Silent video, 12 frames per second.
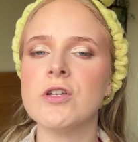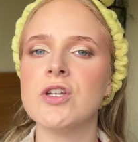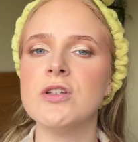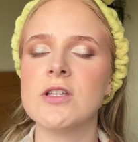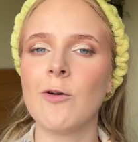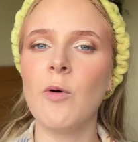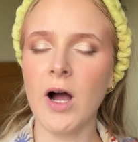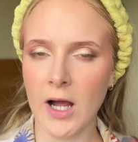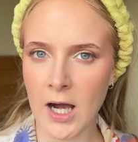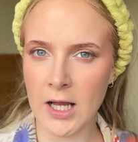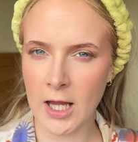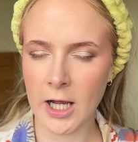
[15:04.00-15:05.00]
using white
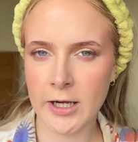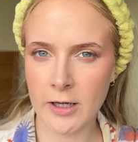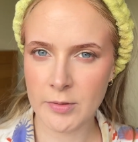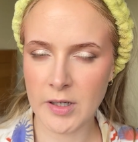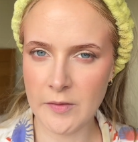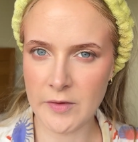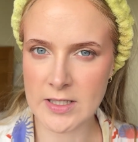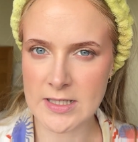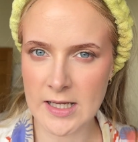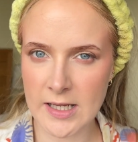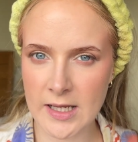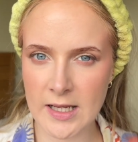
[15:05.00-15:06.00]
eyeliner
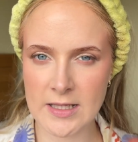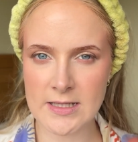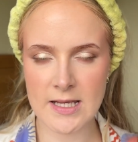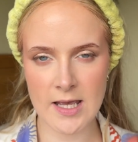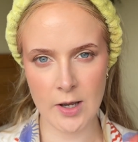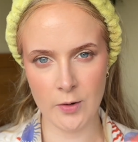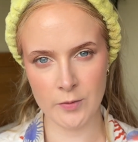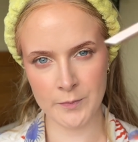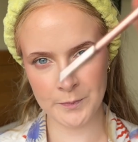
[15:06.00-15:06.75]
previously until